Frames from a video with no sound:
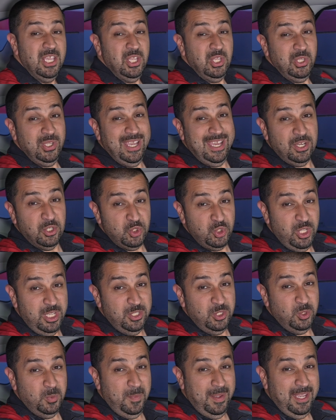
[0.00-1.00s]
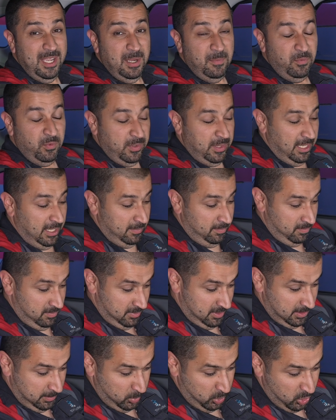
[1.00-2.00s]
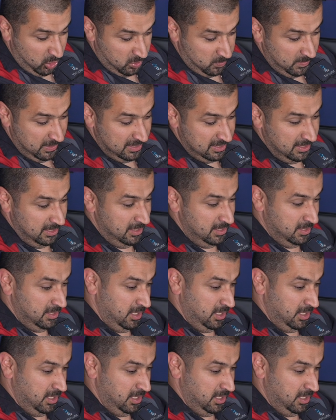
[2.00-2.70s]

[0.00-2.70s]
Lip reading: you got a shade to make up for that. Some USB-Cs